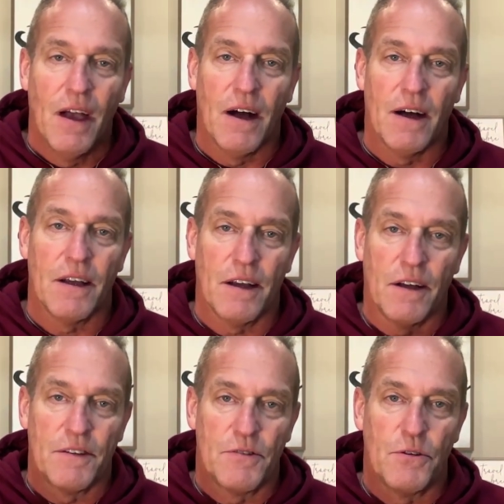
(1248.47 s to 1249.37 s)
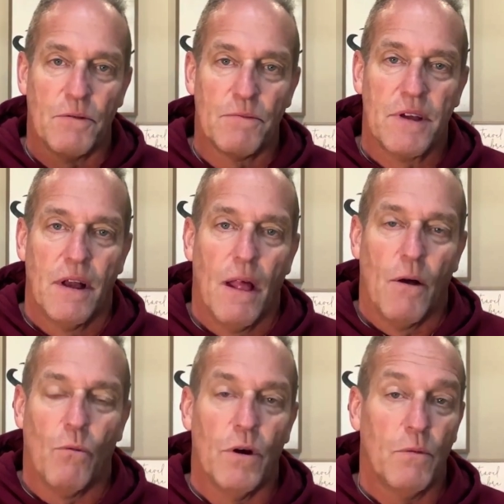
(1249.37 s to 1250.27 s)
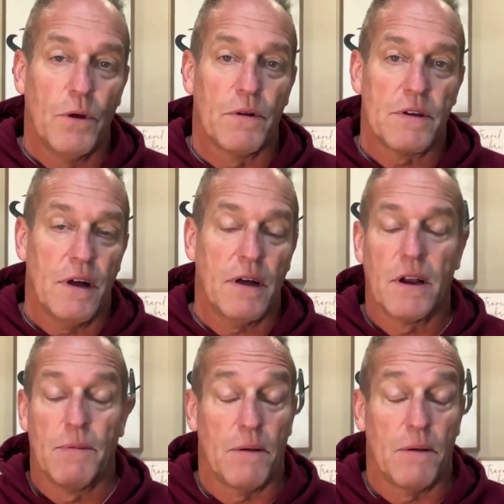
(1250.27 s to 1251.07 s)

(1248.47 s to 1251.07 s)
on Zooms, what we were talking